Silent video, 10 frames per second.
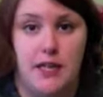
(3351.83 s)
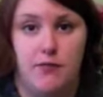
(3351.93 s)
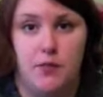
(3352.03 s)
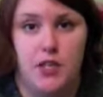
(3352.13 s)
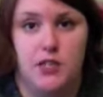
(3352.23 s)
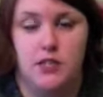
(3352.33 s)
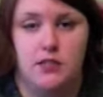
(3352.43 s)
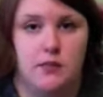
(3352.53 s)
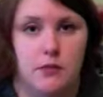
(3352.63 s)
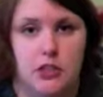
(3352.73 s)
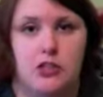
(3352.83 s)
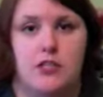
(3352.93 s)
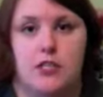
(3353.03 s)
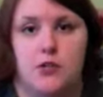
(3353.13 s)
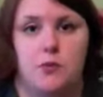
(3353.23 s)
have been in a similar
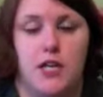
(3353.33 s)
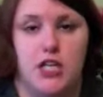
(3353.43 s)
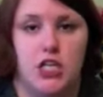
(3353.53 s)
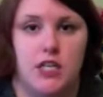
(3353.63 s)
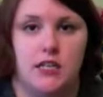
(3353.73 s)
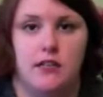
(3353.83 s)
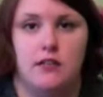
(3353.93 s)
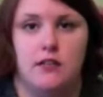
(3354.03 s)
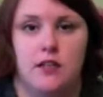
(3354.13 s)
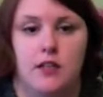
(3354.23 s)
situation